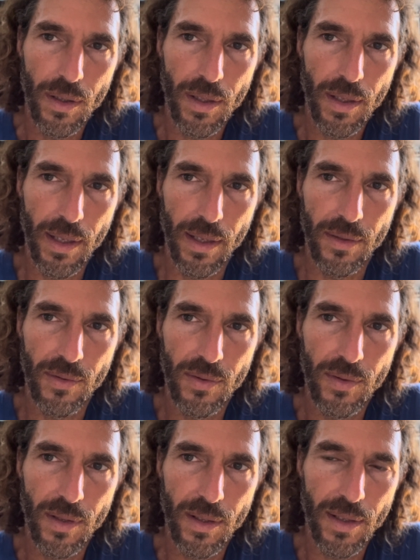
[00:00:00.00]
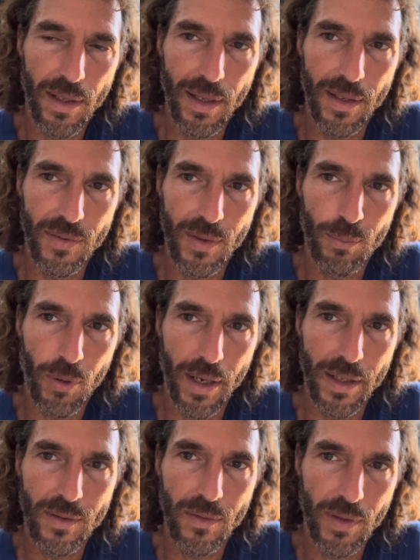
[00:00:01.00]
is the
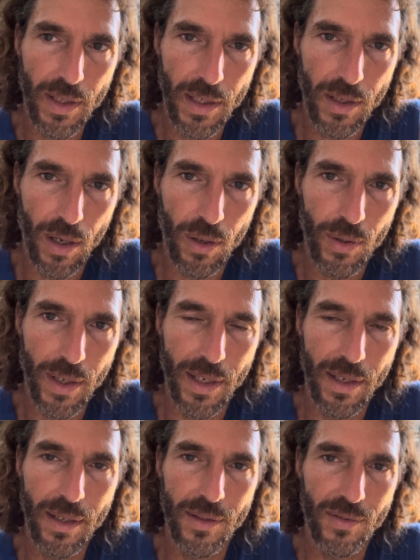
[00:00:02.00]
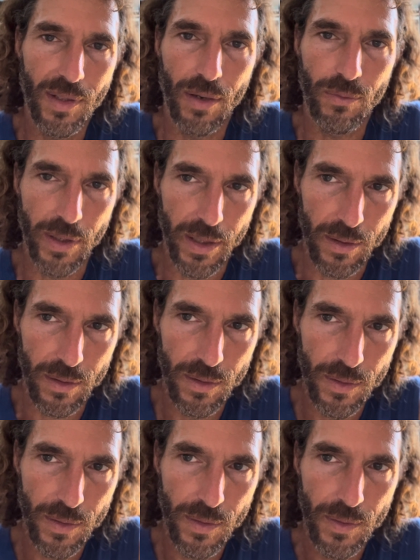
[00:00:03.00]
product of the ego and is not real.
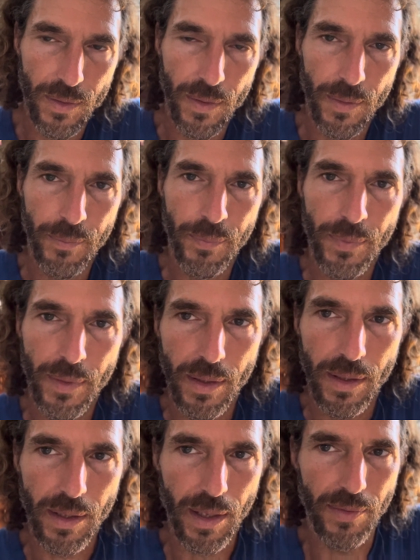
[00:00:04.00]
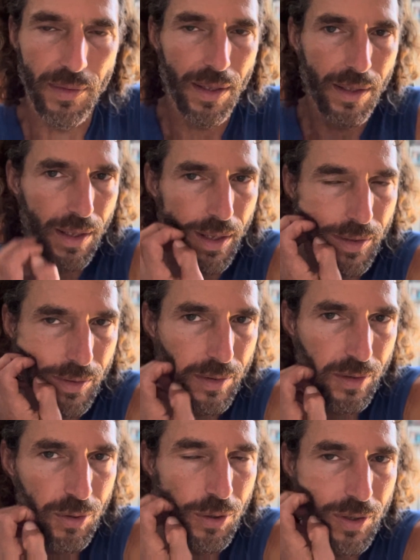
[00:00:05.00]
And the
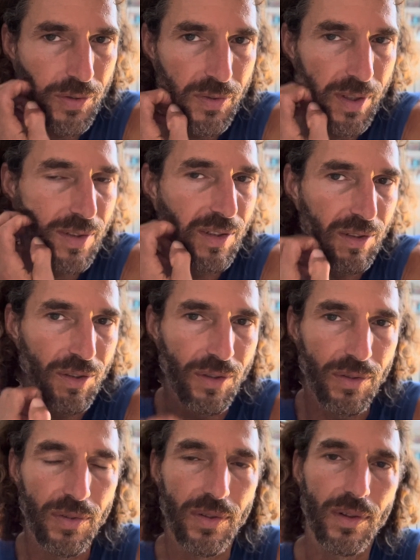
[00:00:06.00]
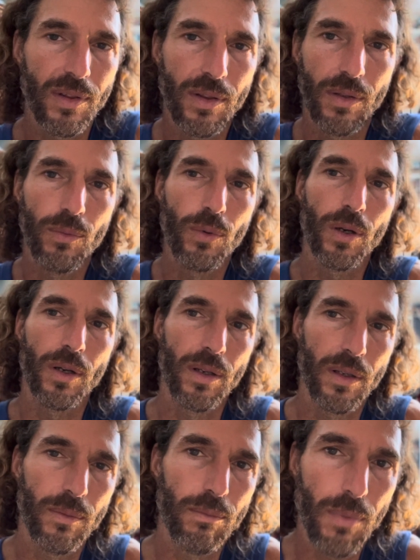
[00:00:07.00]
Course doesn't use the
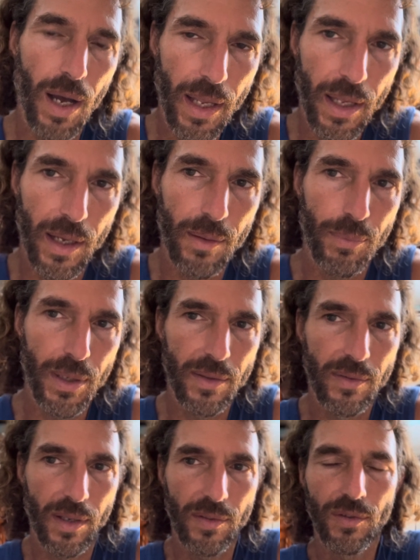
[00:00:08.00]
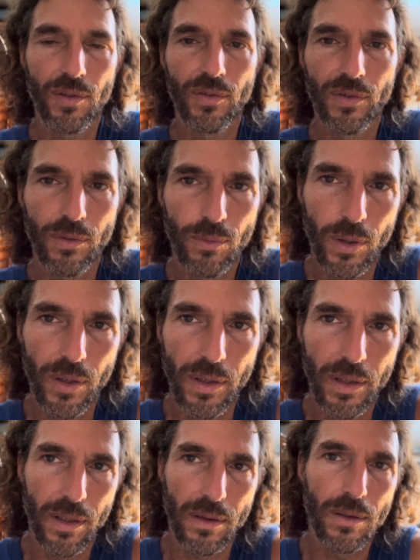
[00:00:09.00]
word Maya, but it does use the
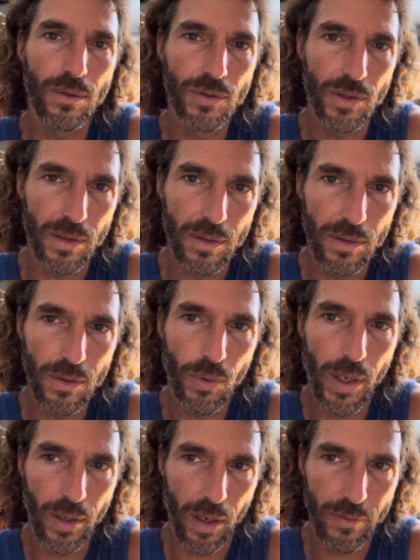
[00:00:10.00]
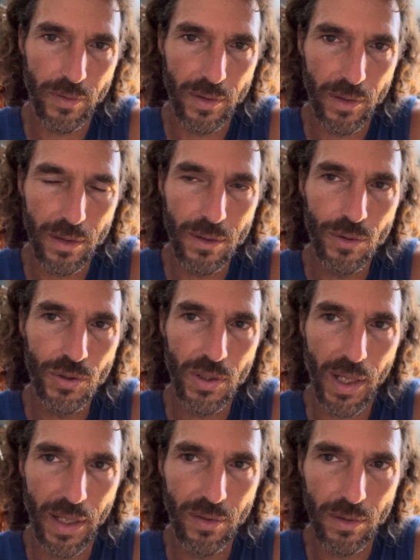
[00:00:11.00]
word illusion quite often,
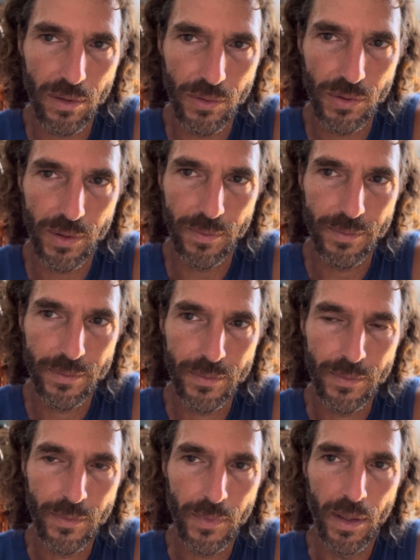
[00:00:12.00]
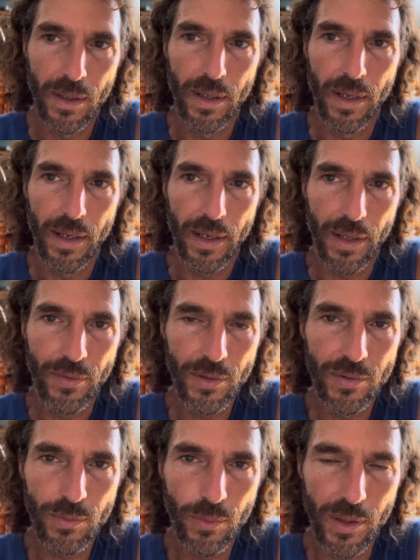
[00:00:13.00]
illusion and delusion. And
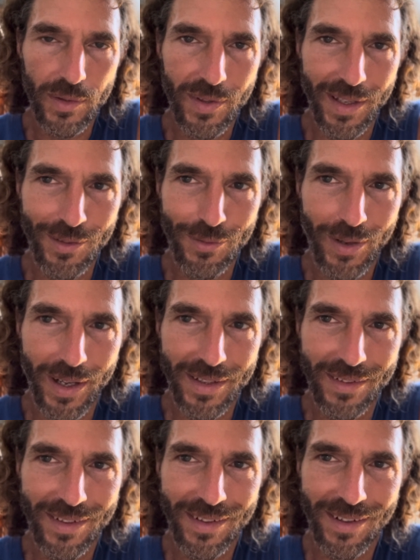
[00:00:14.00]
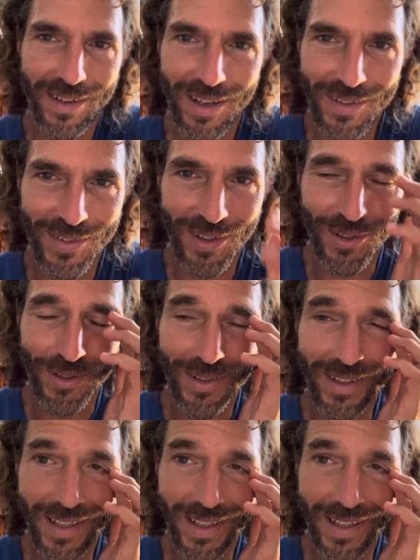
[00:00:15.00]
those are words that you find also